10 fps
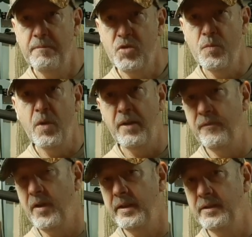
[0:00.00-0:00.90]
You might
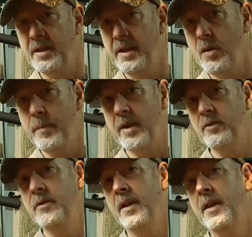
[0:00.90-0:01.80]
find that your lower
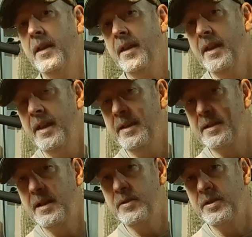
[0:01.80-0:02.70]
barrel hits
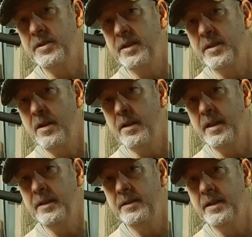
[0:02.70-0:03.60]
closer to your
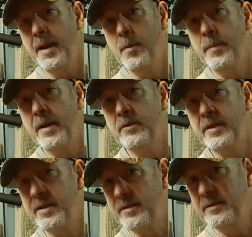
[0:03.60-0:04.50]
target and your upper barrel
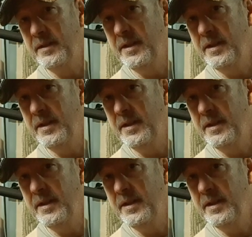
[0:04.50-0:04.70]
doesn't,